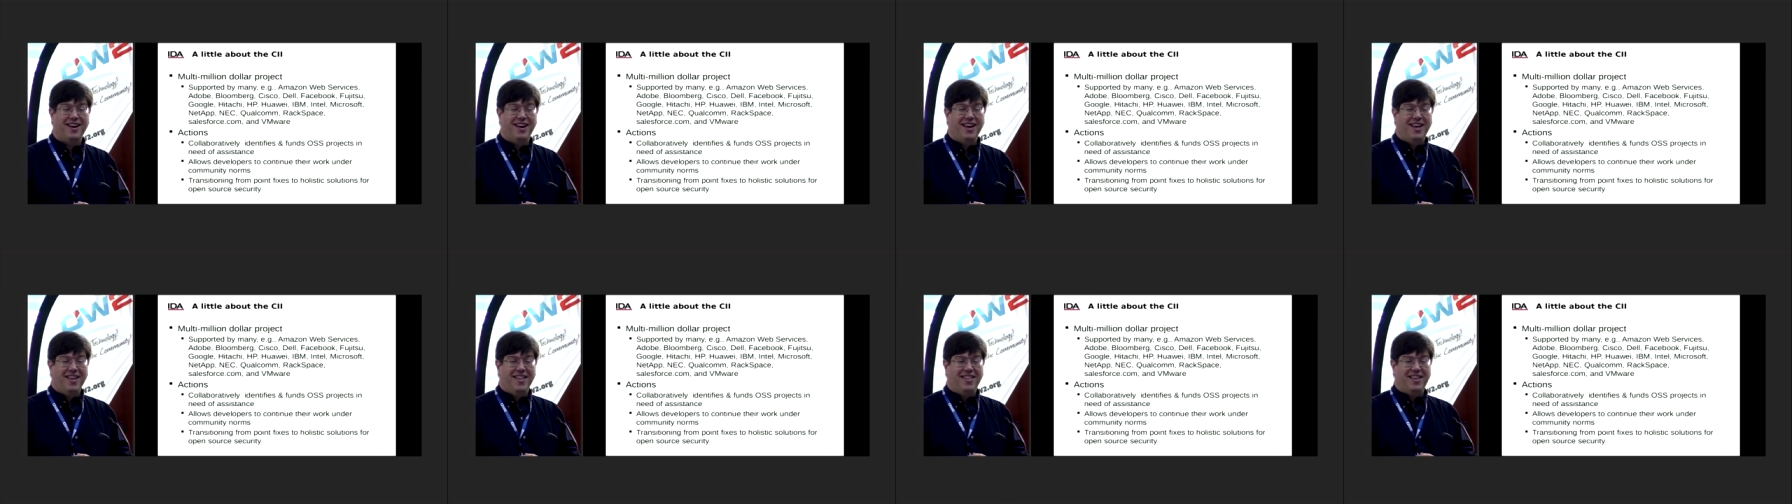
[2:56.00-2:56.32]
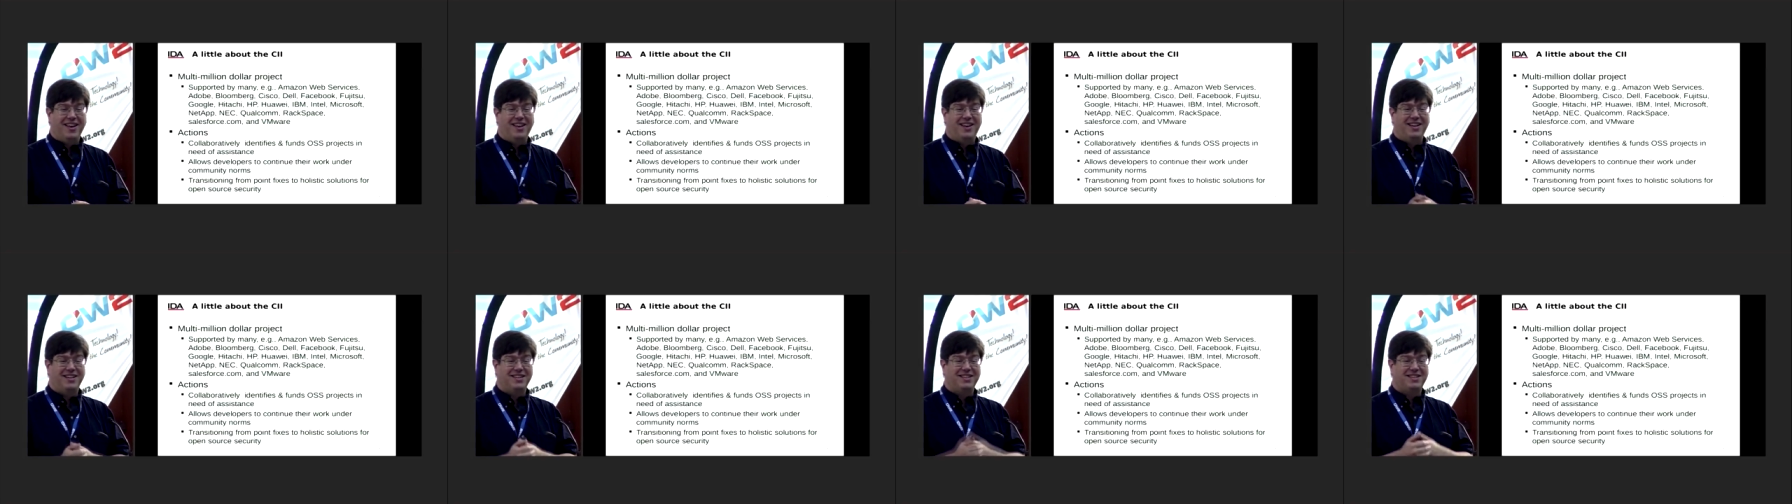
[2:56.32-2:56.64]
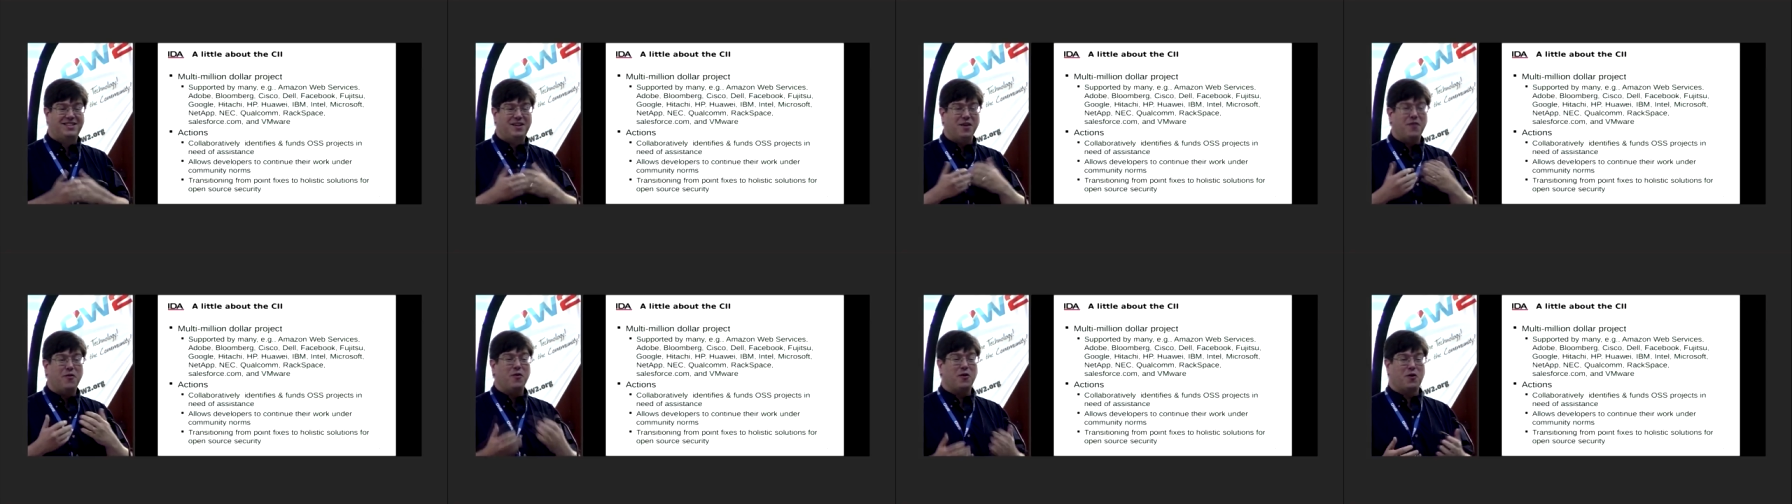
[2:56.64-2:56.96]
that it is
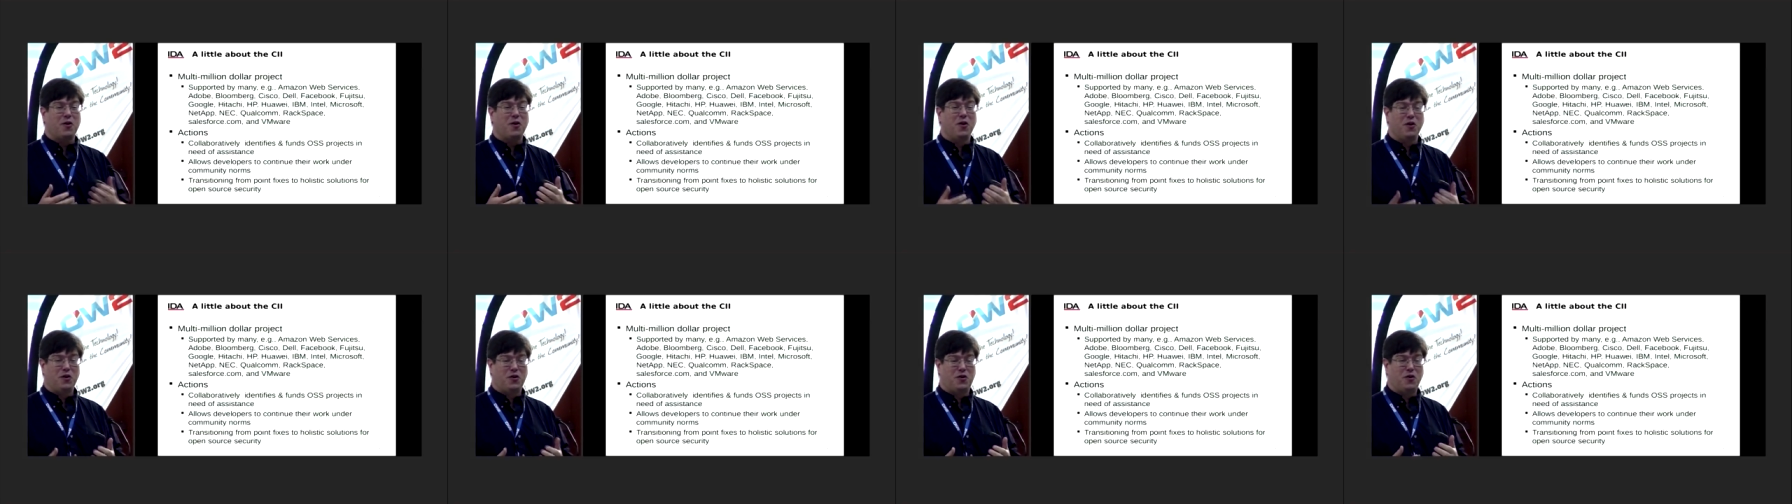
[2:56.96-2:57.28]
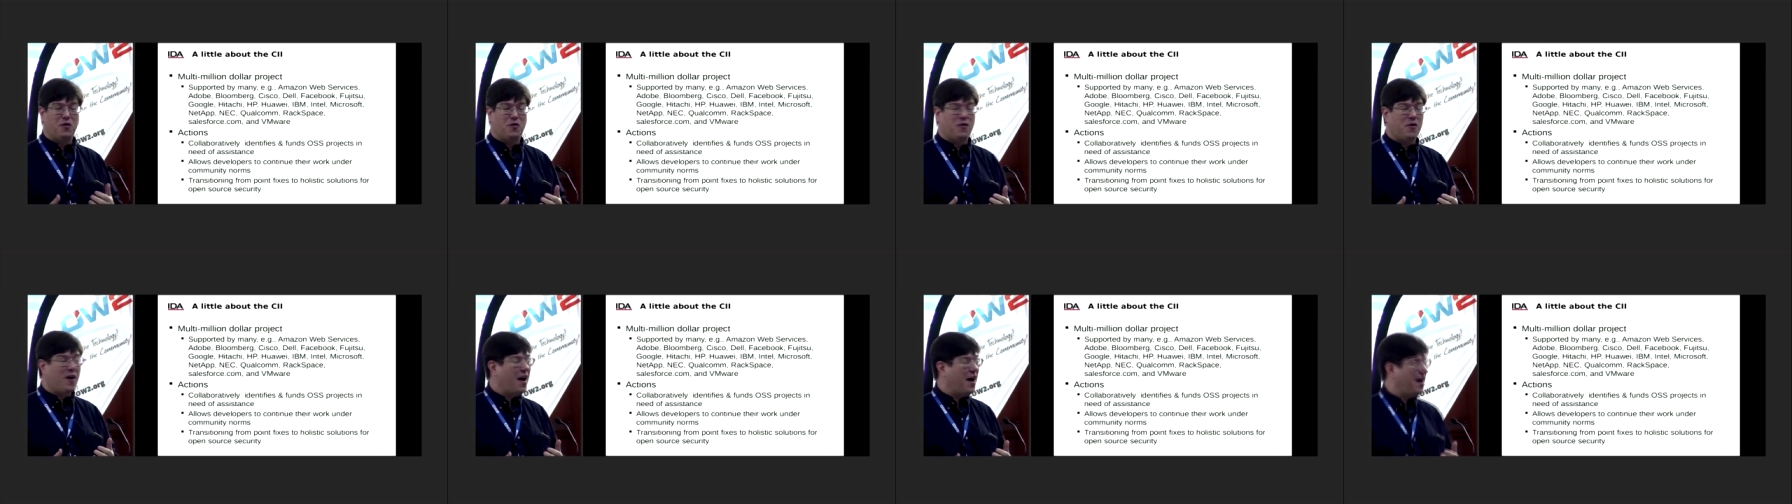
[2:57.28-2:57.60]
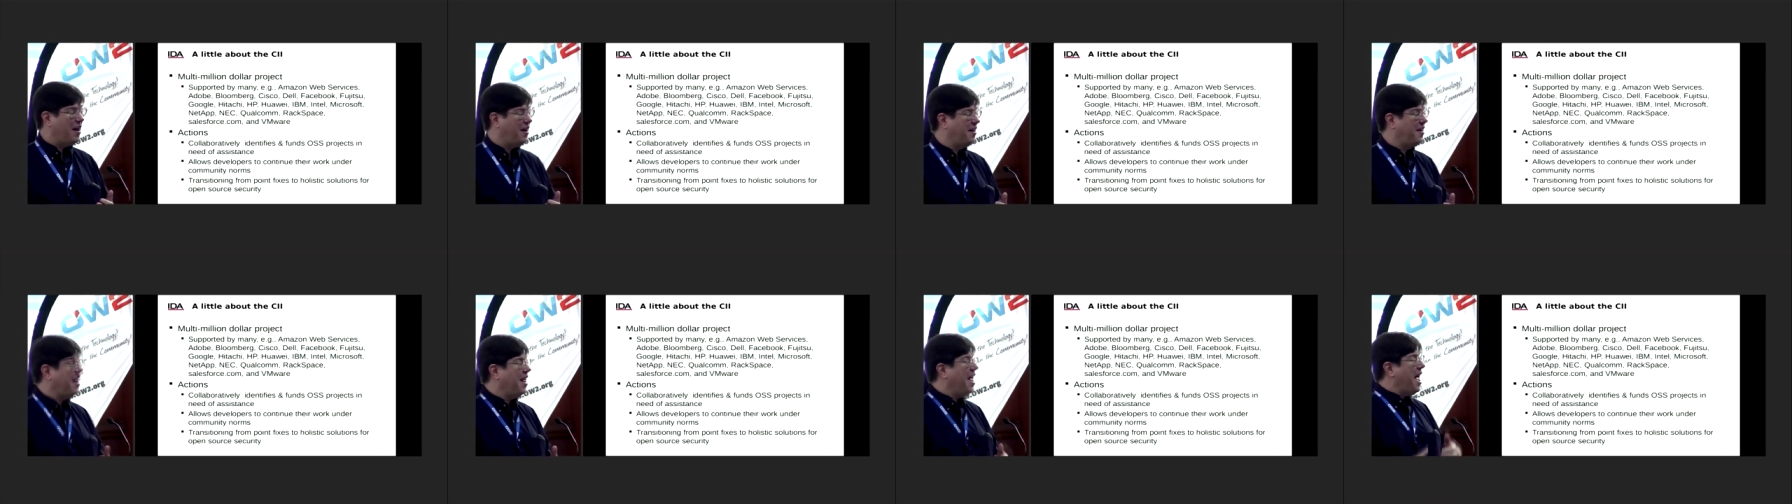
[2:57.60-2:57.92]
difficult to
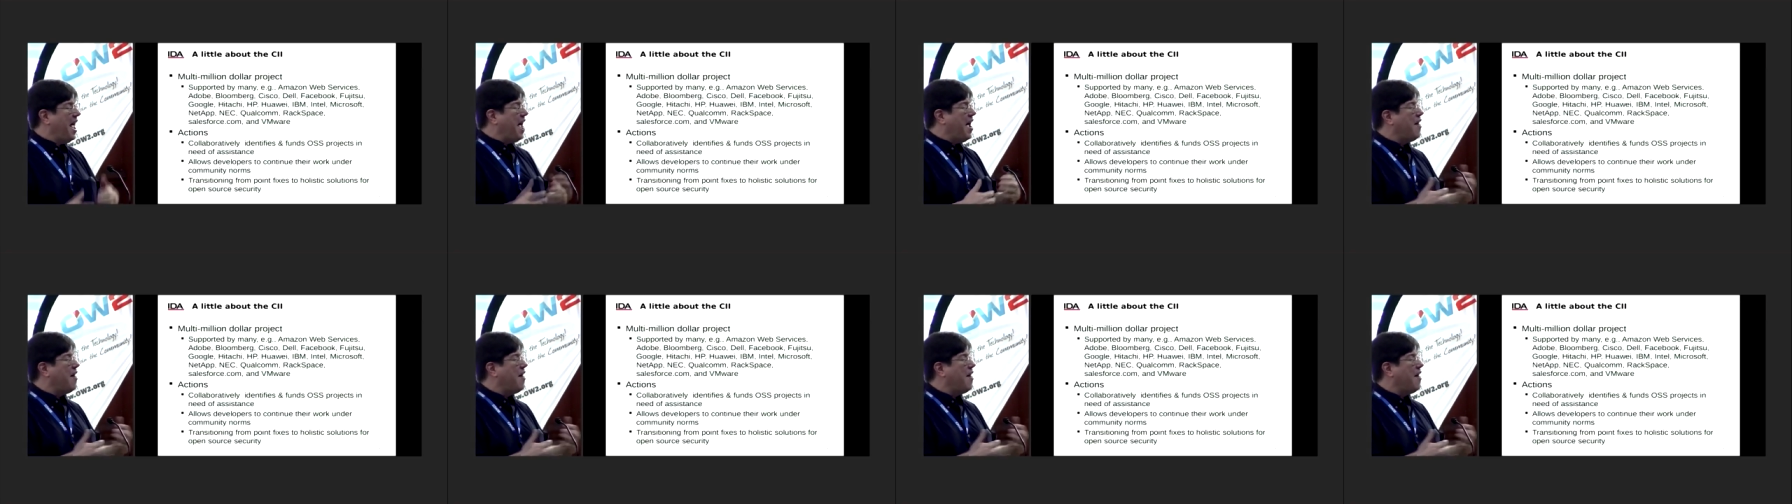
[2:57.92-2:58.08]
fund